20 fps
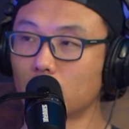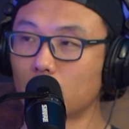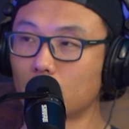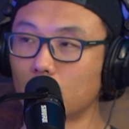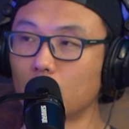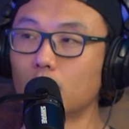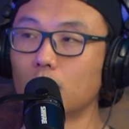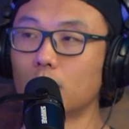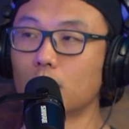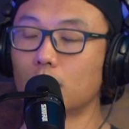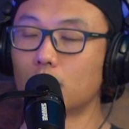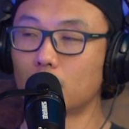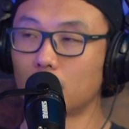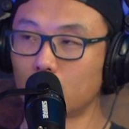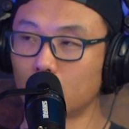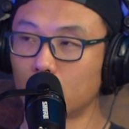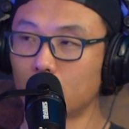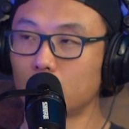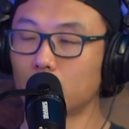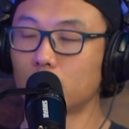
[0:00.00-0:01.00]

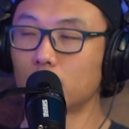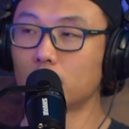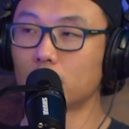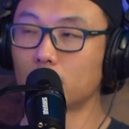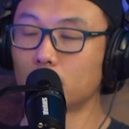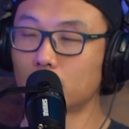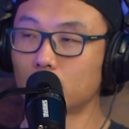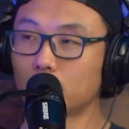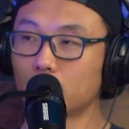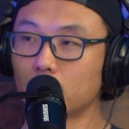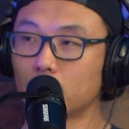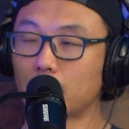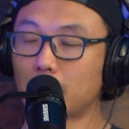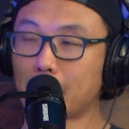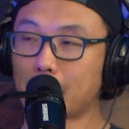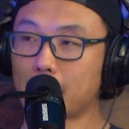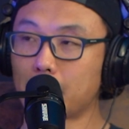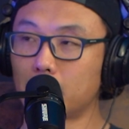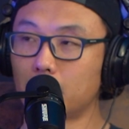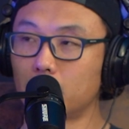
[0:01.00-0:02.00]
They always feel like they
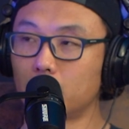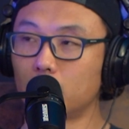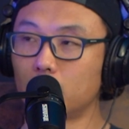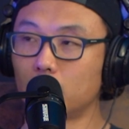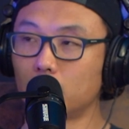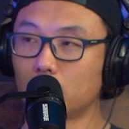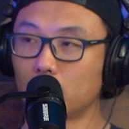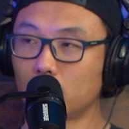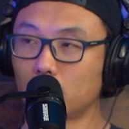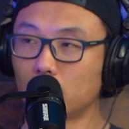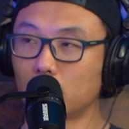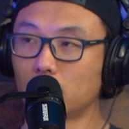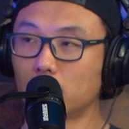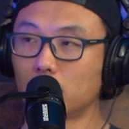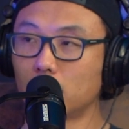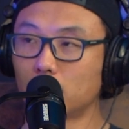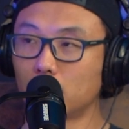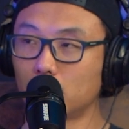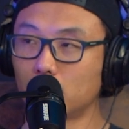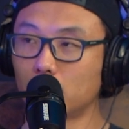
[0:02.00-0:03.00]
need to muscle their
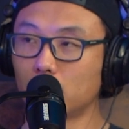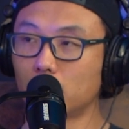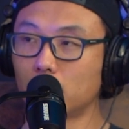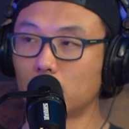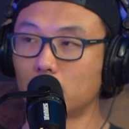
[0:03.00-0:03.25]
way